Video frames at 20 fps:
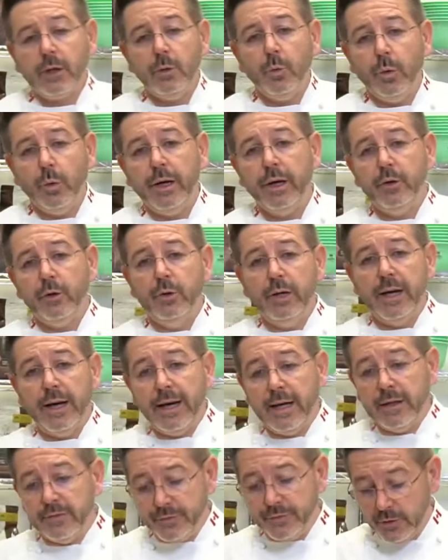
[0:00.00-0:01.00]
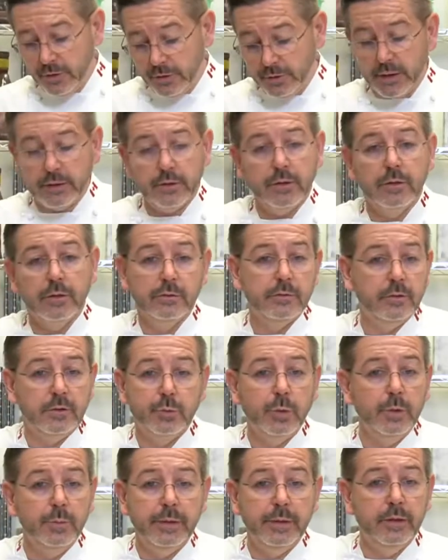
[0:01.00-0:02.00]
where you have
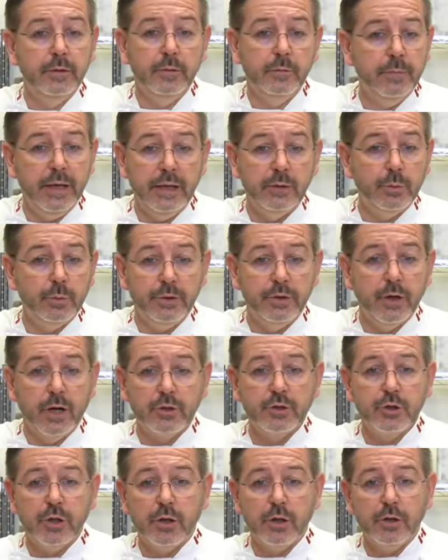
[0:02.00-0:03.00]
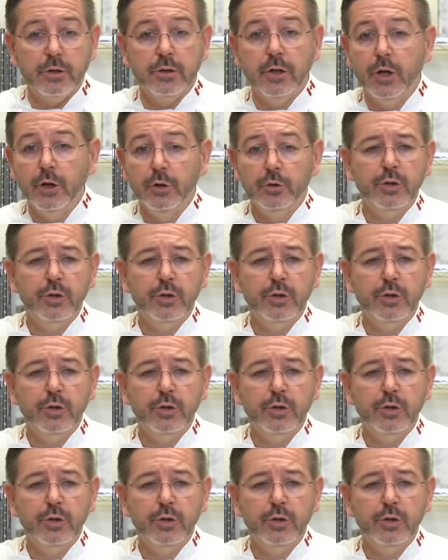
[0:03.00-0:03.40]
it will be made with dark chocolate.